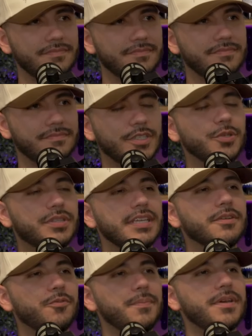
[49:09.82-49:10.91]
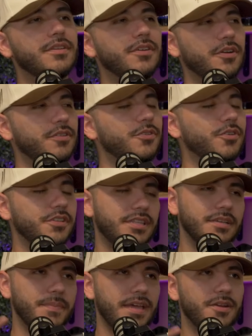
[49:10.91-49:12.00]
Yeah. Do you yeah. think women are no? You
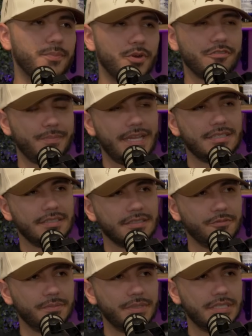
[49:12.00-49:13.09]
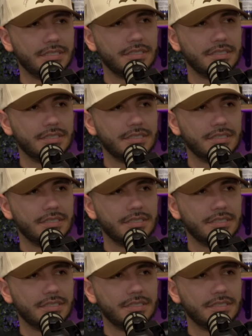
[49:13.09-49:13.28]
think men are more romantic than women?